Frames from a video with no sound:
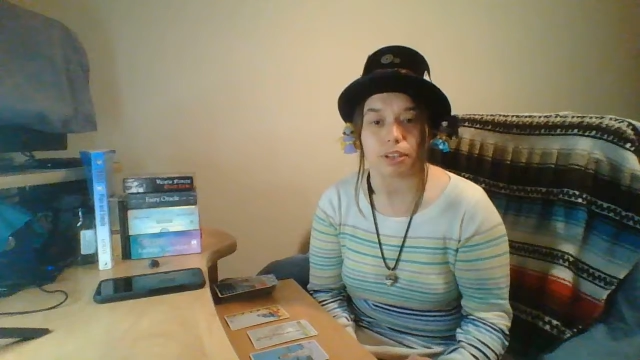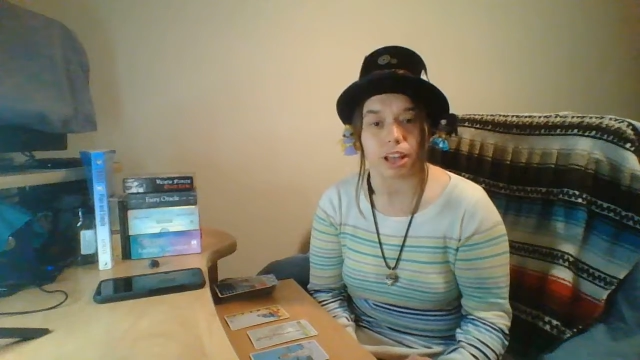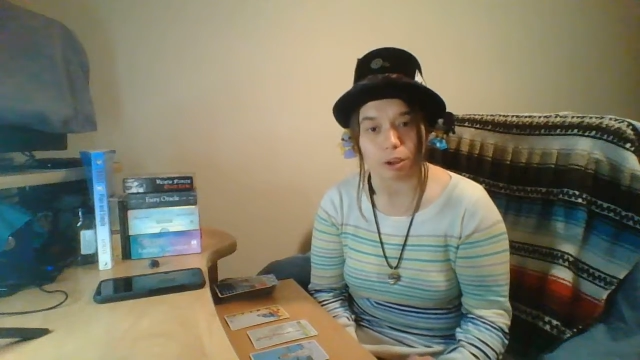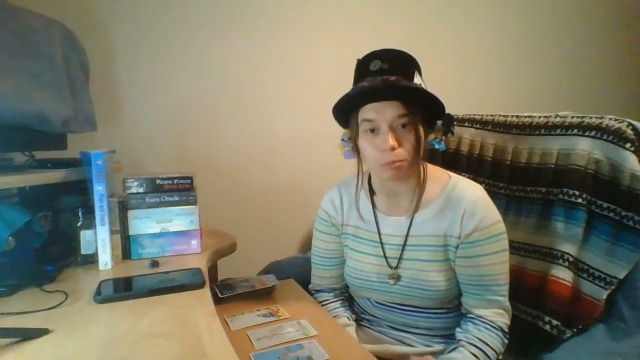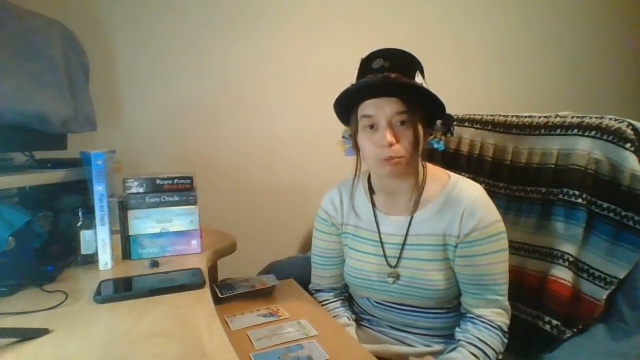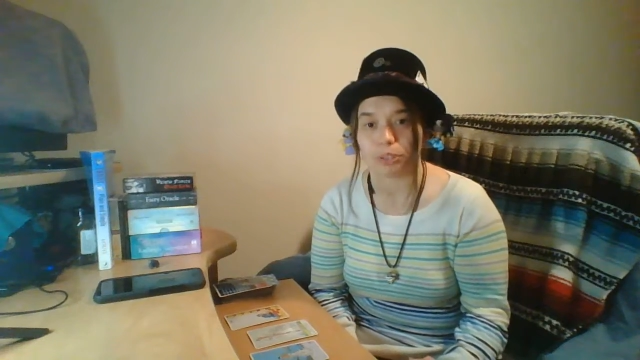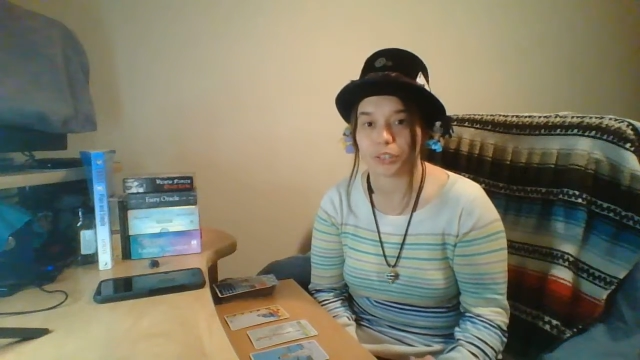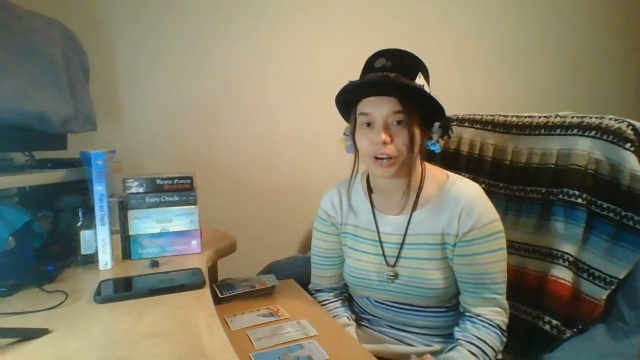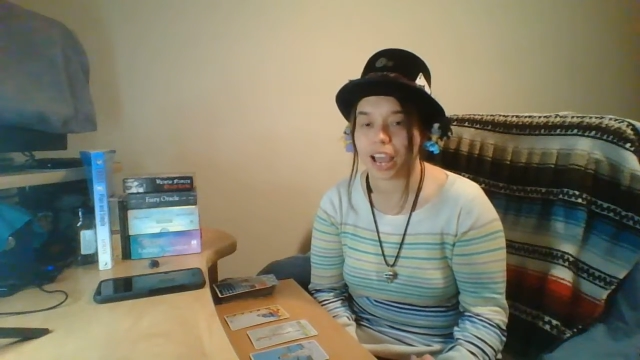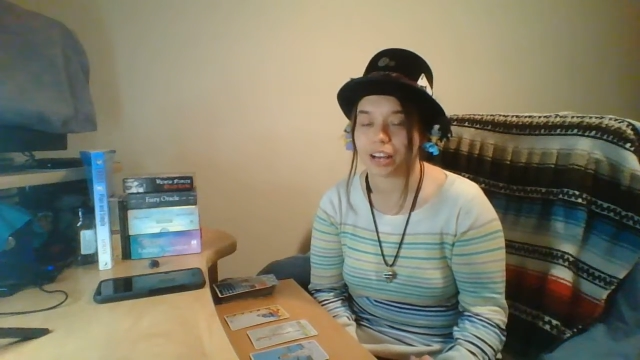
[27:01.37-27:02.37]
help with
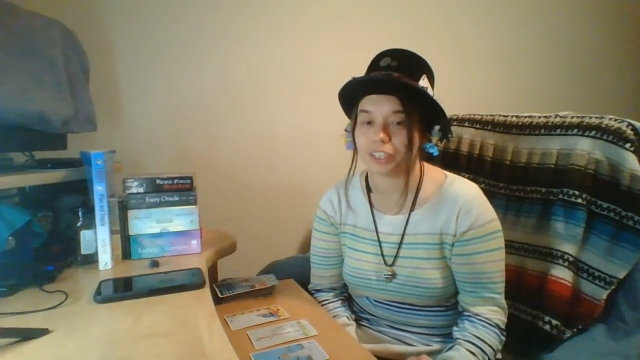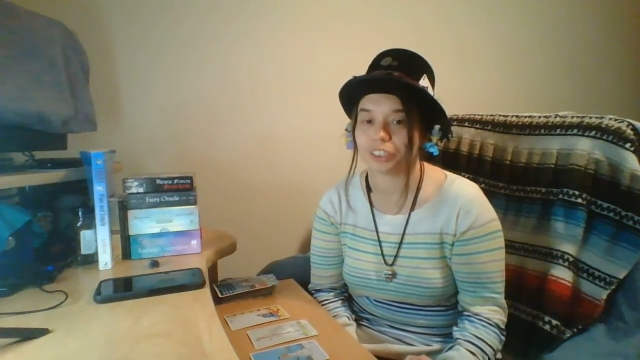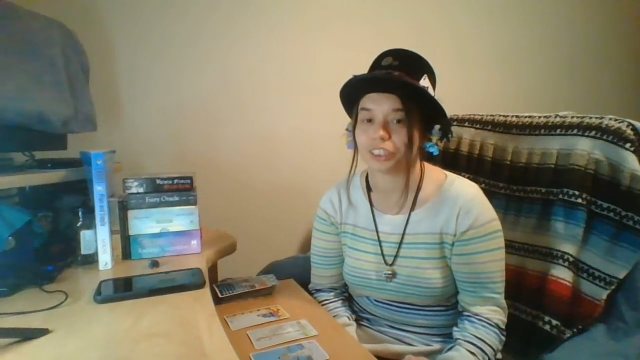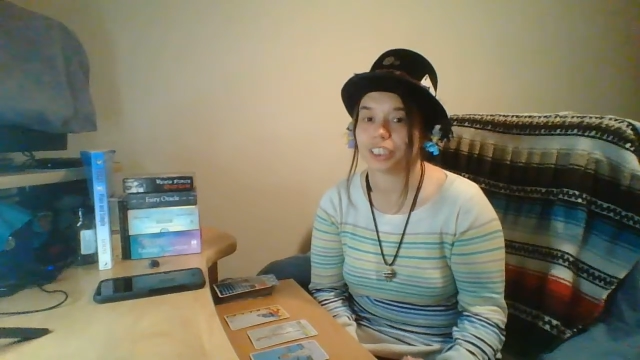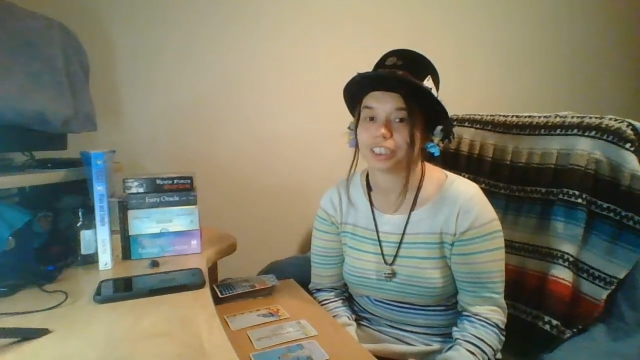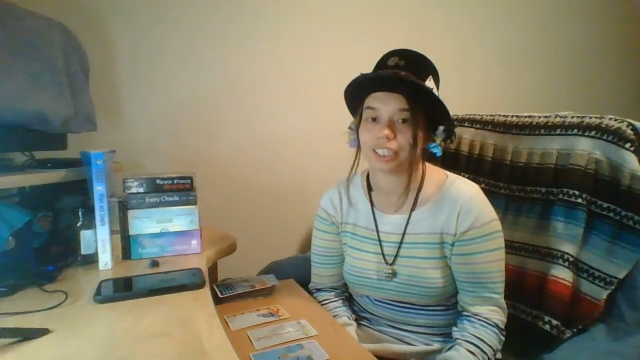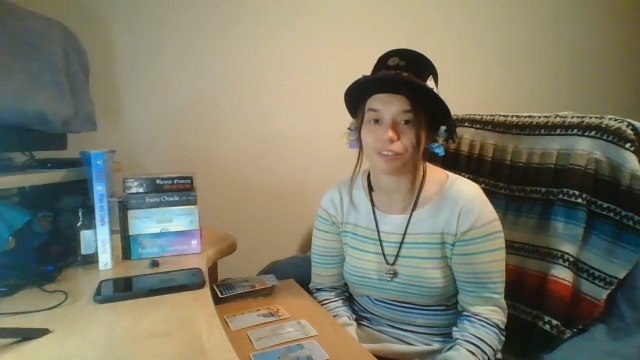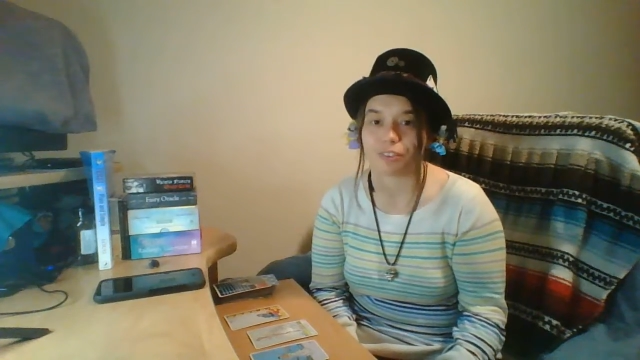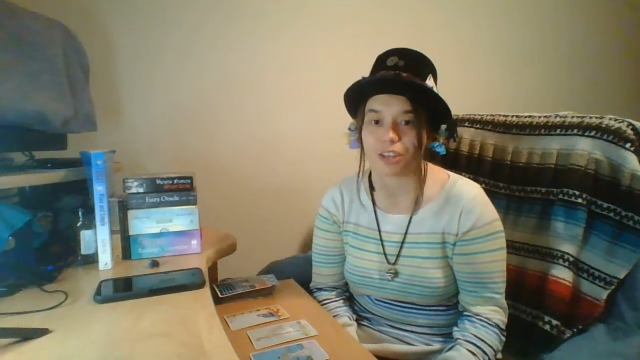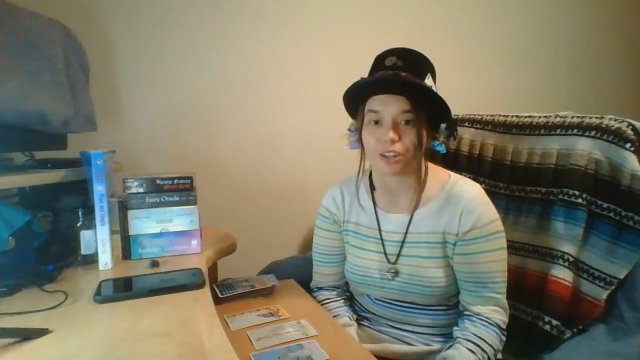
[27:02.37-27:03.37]
your energy, because I
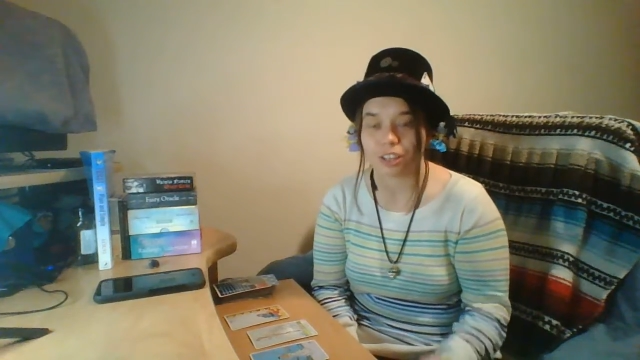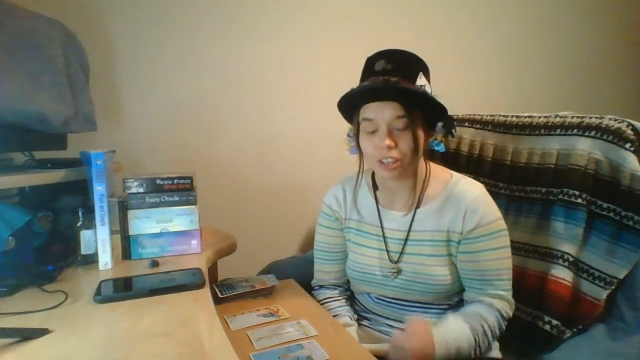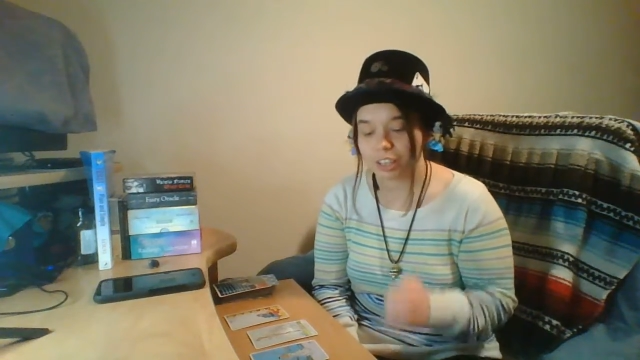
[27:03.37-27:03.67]
feel